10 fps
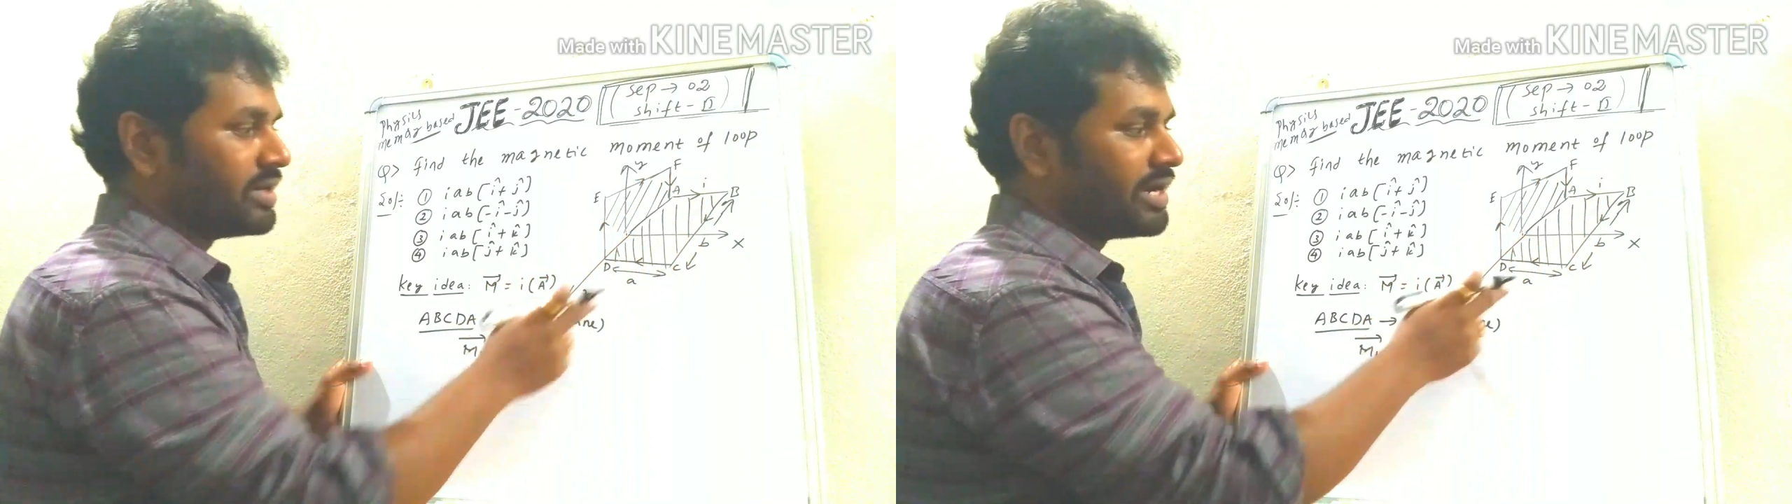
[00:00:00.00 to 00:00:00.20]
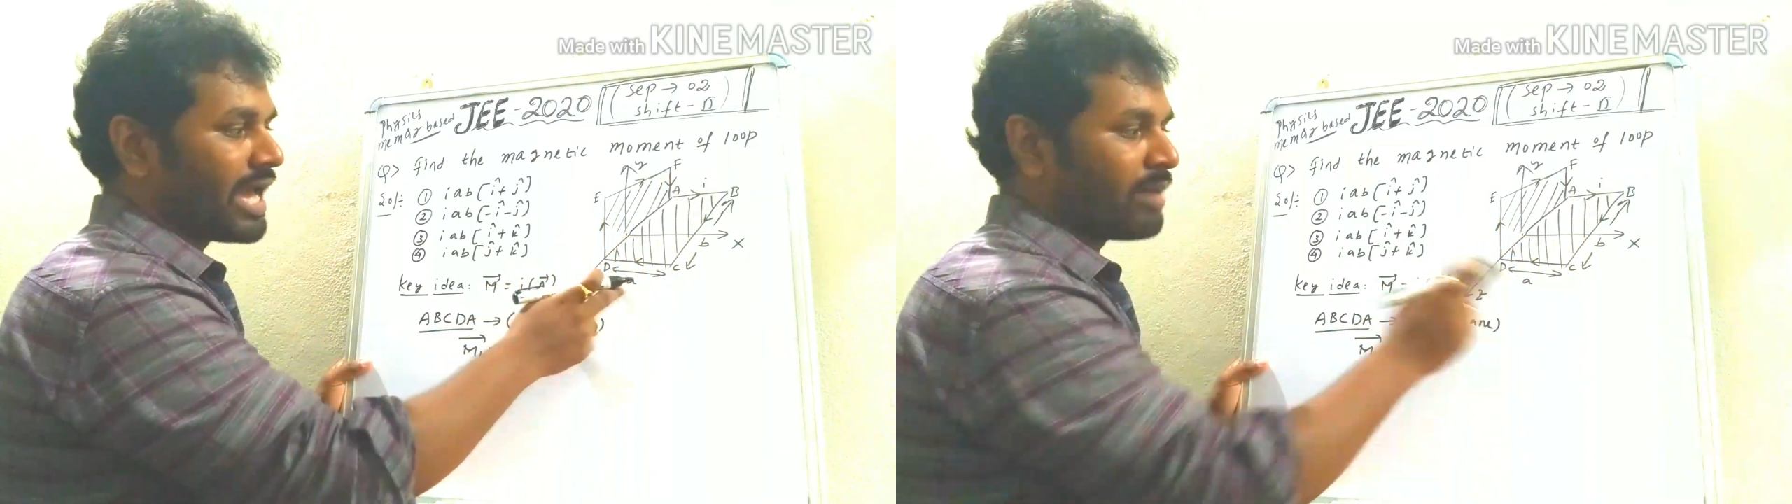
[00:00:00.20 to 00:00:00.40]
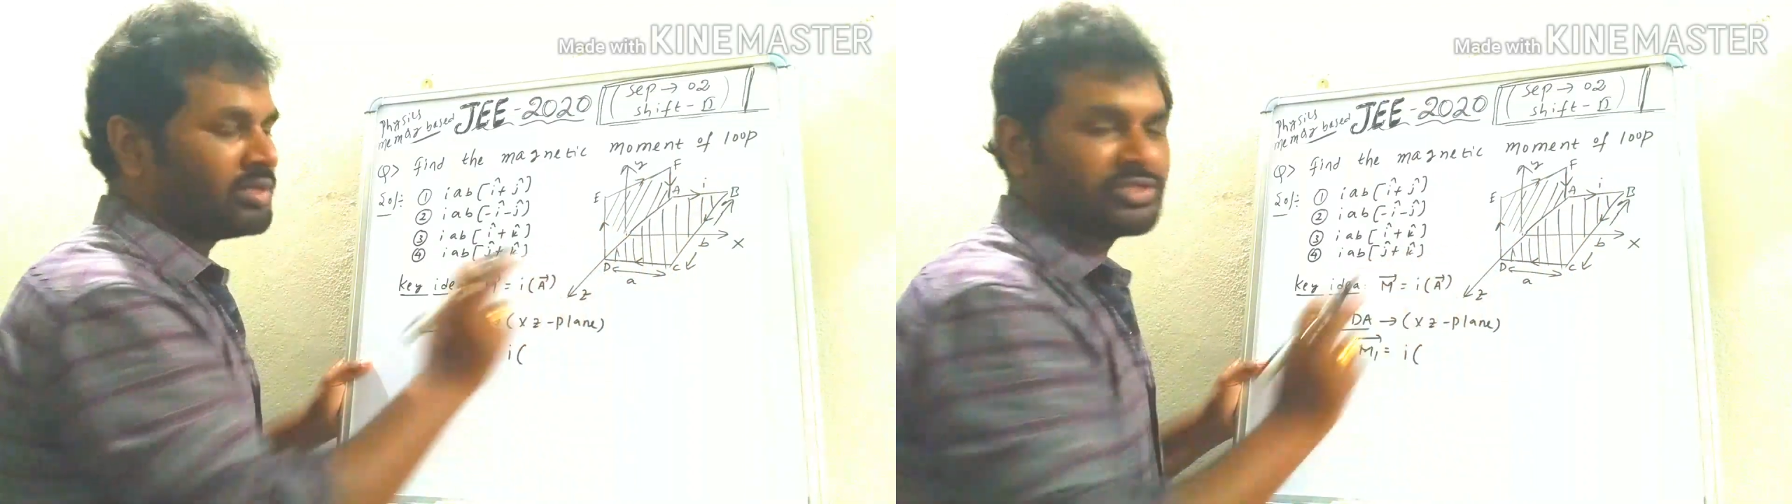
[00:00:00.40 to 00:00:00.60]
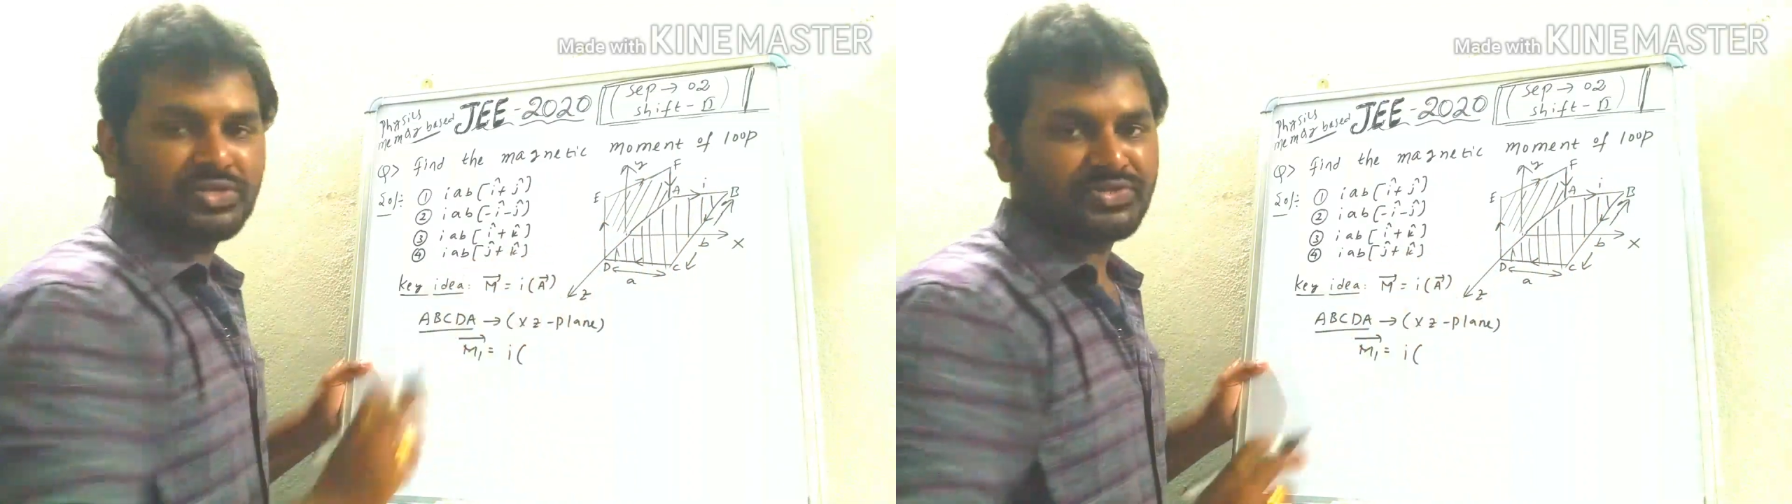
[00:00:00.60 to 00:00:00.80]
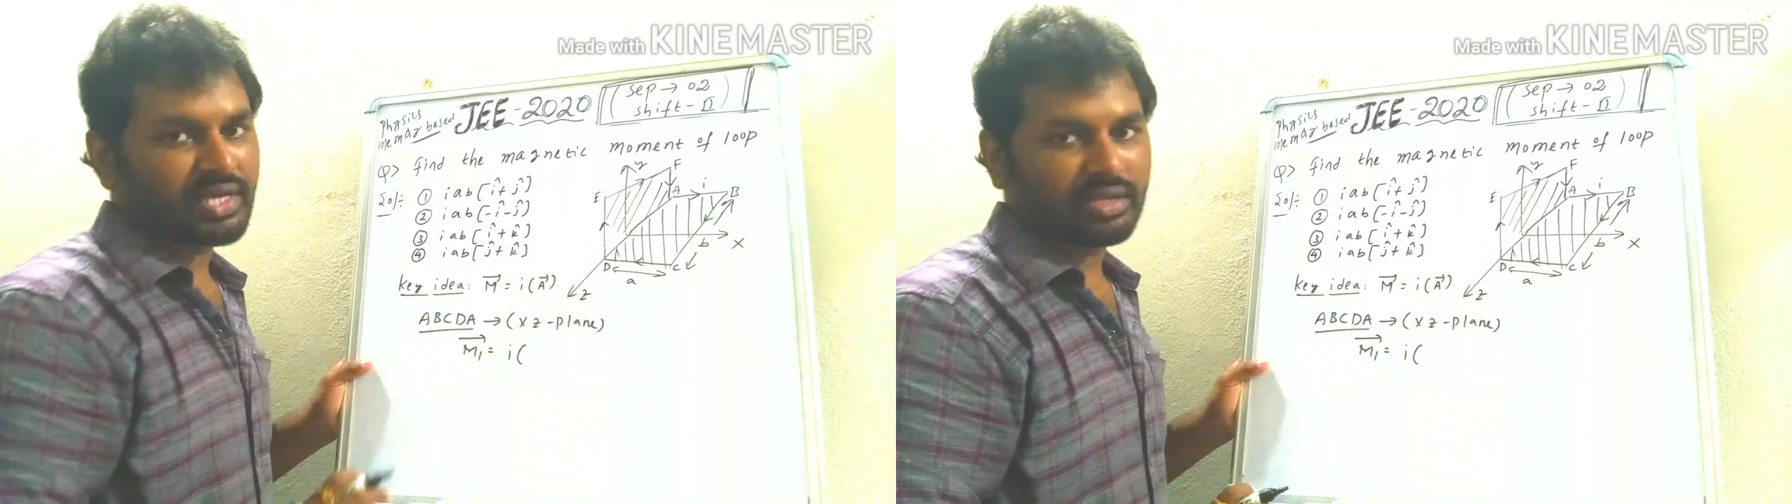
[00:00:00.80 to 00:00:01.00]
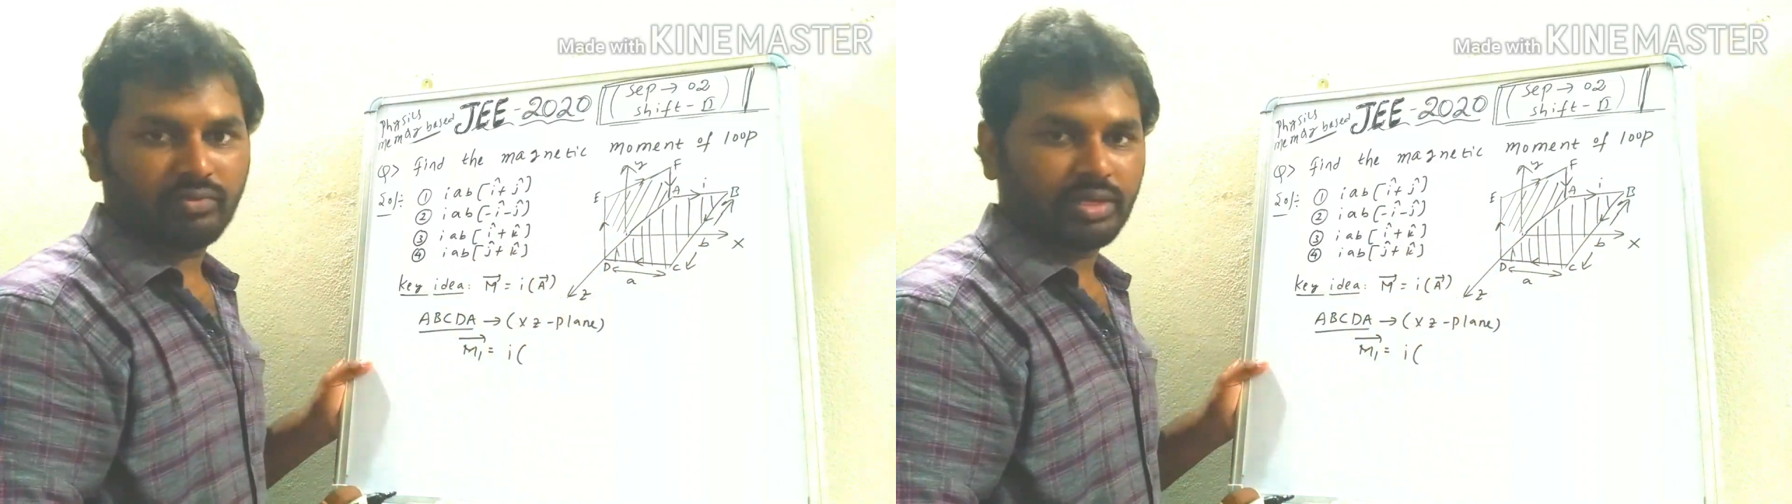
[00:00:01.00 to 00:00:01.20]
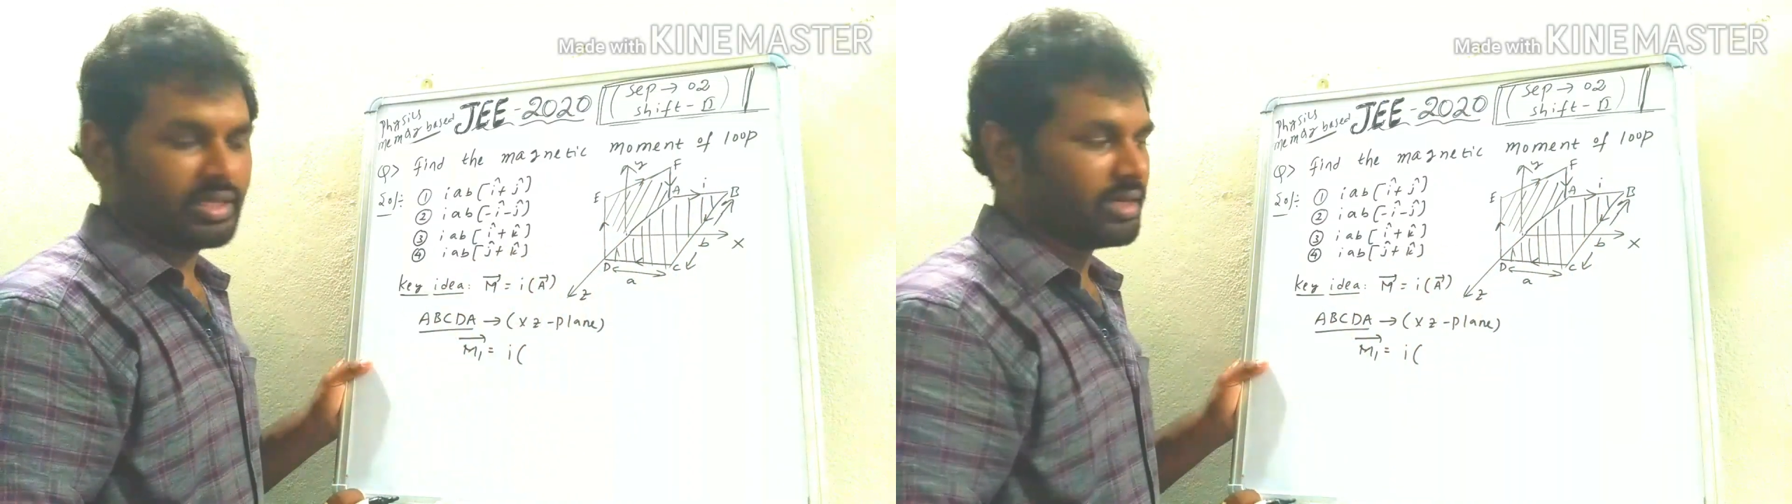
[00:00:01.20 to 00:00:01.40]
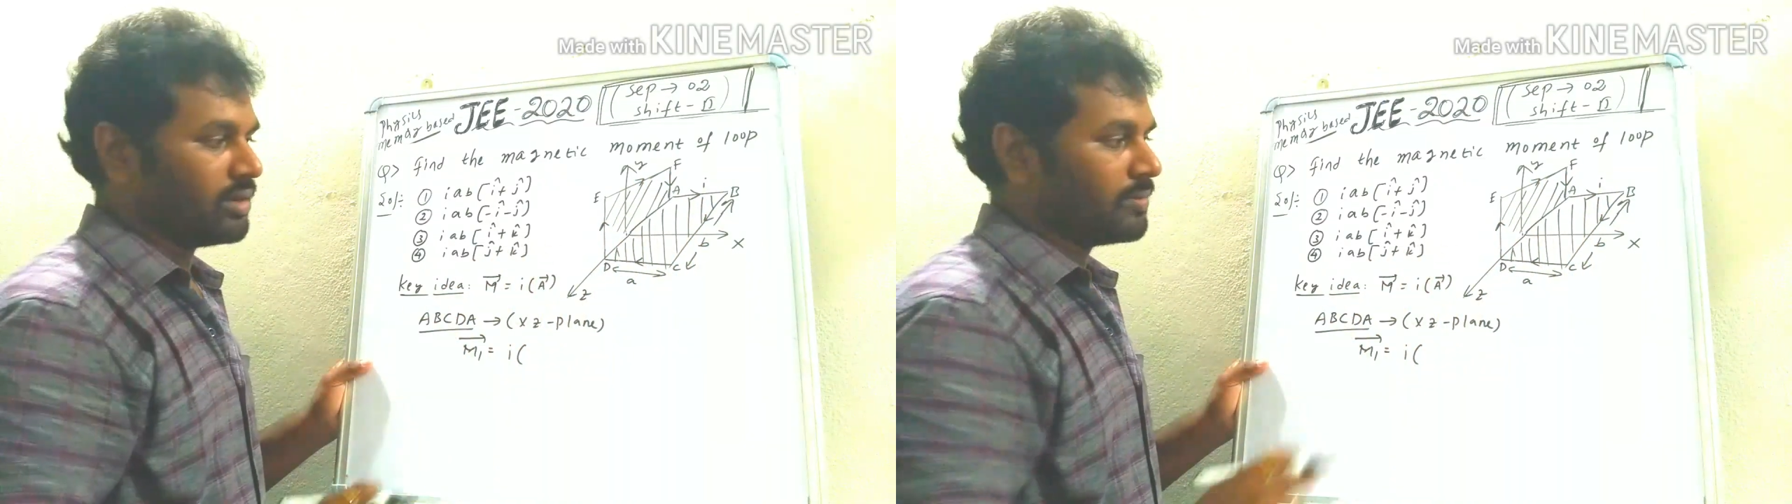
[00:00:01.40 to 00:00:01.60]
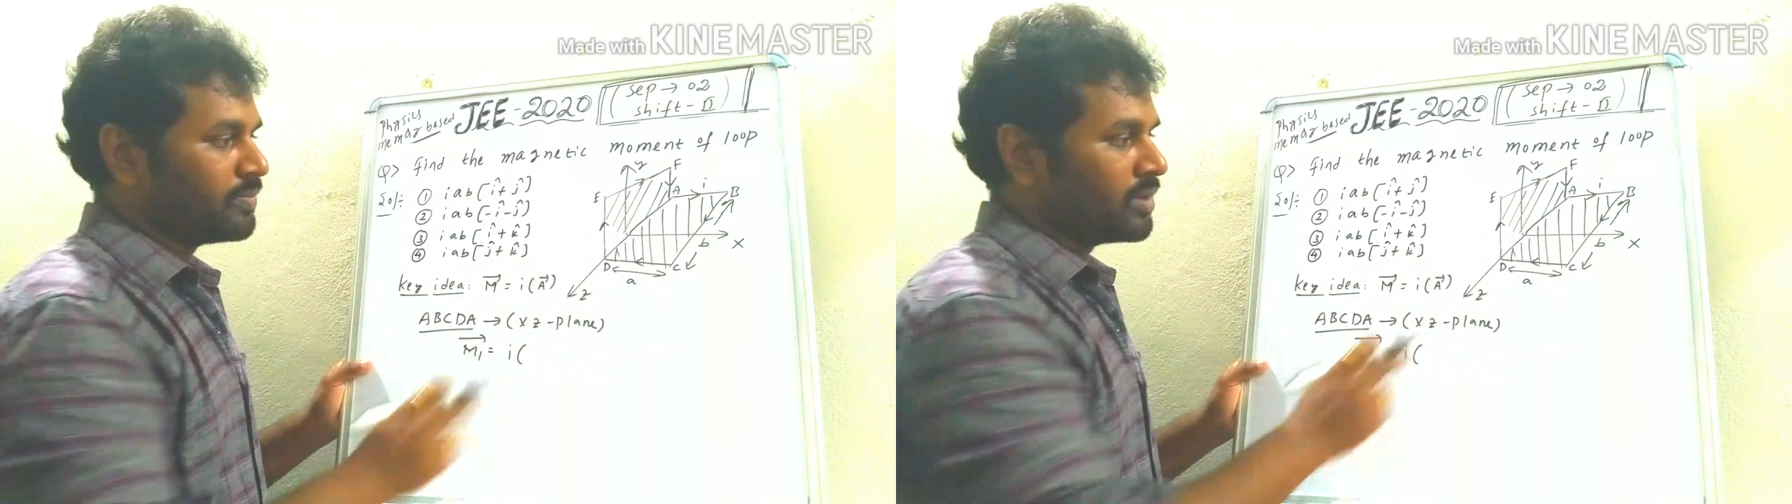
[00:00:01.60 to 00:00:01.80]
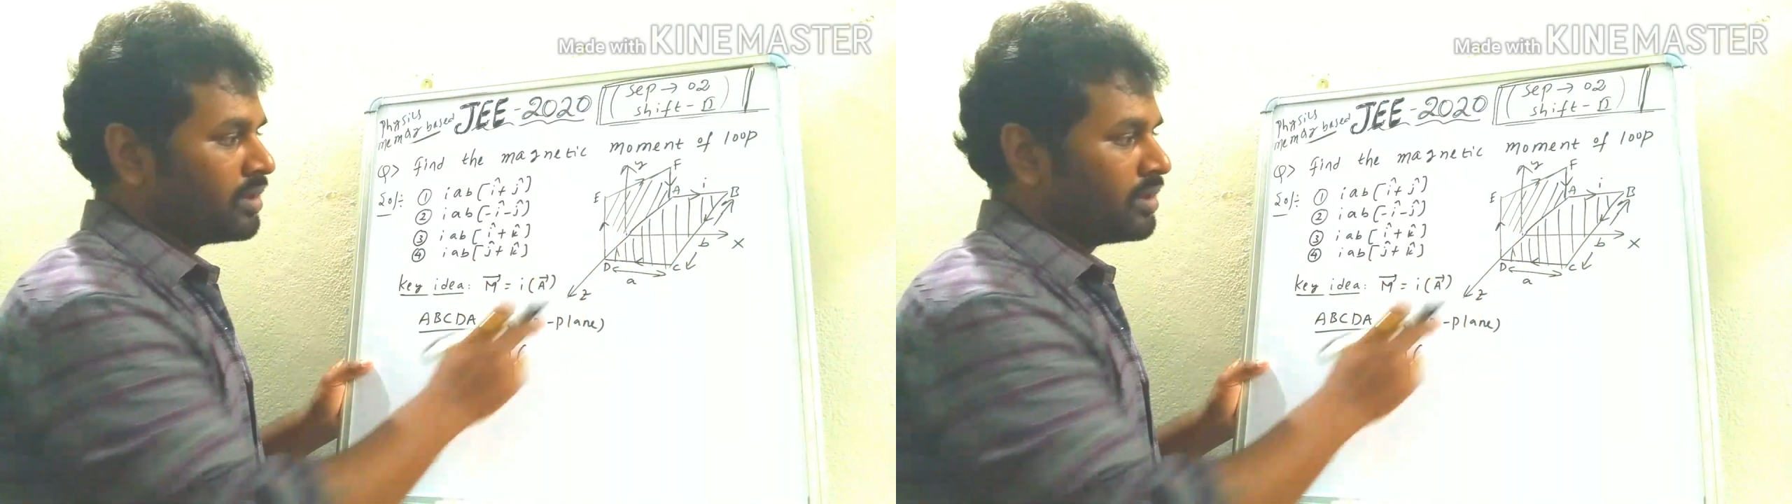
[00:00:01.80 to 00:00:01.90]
The dimensions are given here.